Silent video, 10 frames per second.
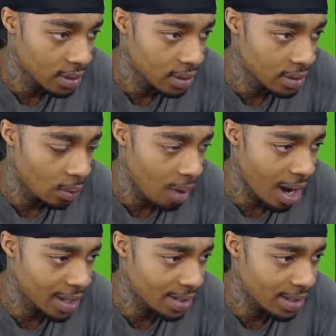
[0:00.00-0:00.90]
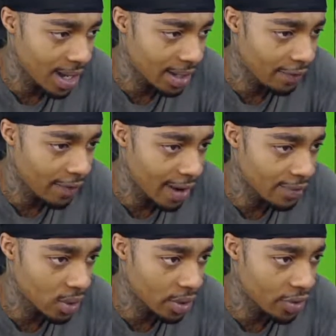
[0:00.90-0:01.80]
The Rockets
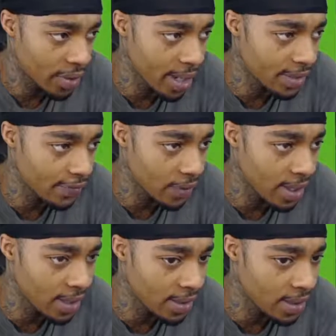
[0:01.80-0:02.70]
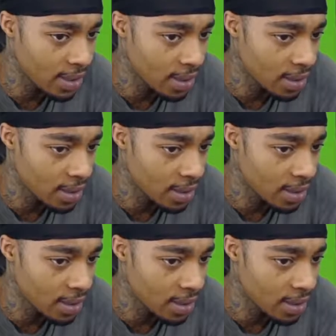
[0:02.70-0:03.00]
95. So the green is for easy?